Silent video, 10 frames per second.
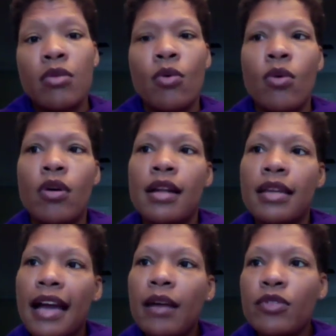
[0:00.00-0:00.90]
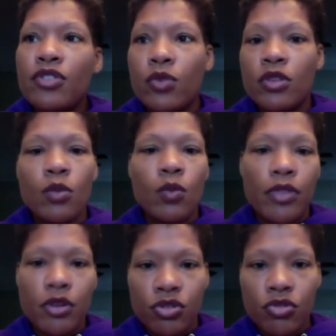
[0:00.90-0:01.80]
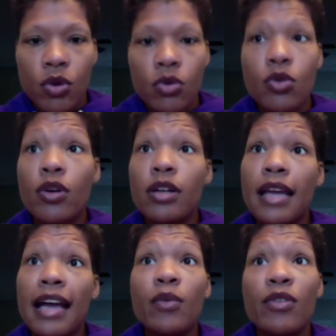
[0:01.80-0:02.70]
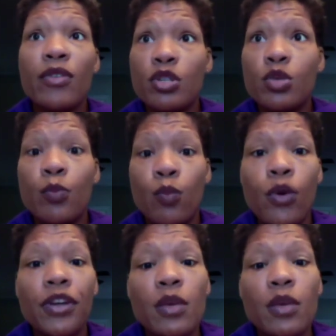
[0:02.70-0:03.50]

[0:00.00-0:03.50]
or a knack with showing someone their strokes, or a knack with just working with